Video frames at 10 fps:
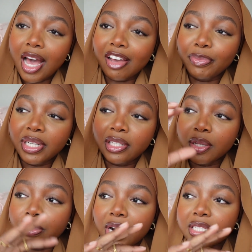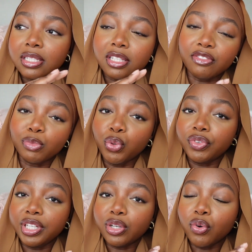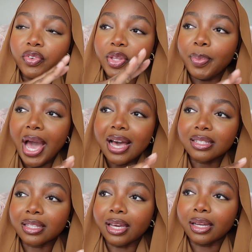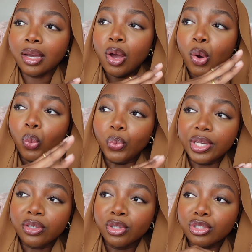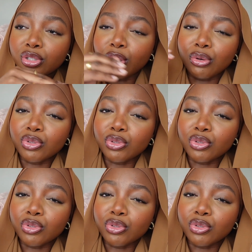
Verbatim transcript: I've been in the process of moving over the past like week or so.